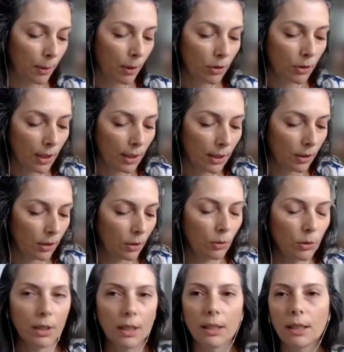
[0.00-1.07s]
projects
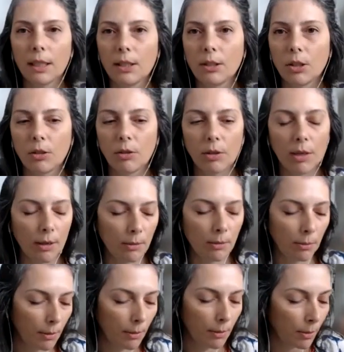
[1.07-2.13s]
using engineering
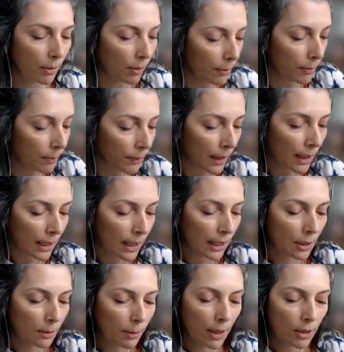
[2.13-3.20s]
bamboo,
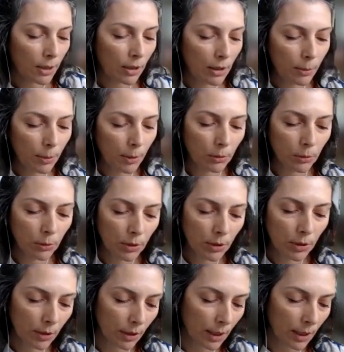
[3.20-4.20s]
especially produced